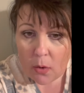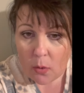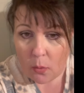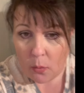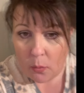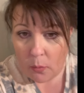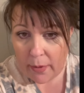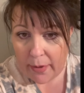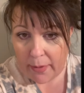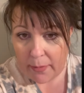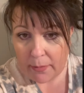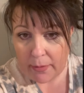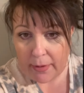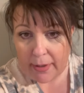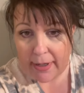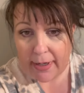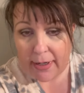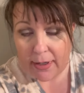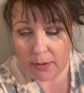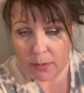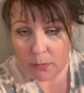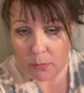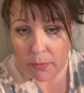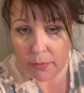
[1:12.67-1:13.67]
we were
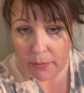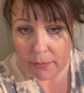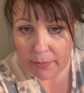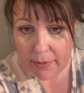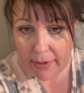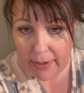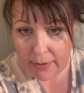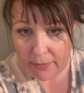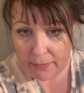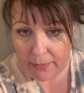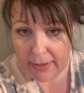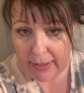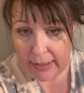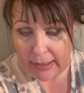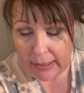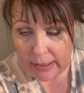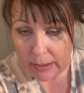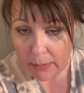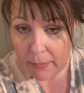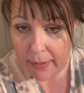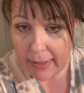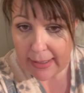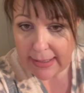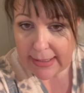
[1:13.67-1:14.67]
here and we were getting ready to
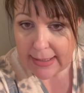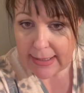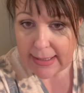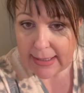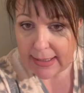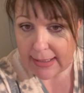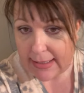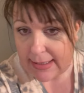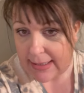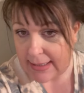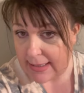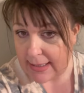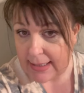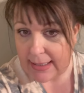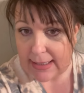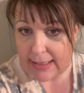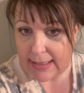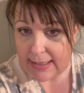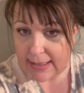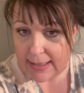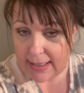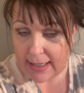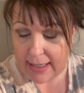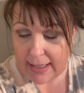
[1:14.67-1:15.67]
go back to Tennessee to
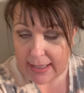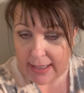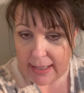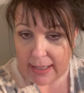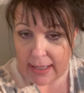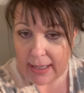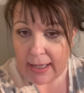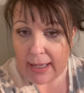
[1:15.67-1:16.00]
stay,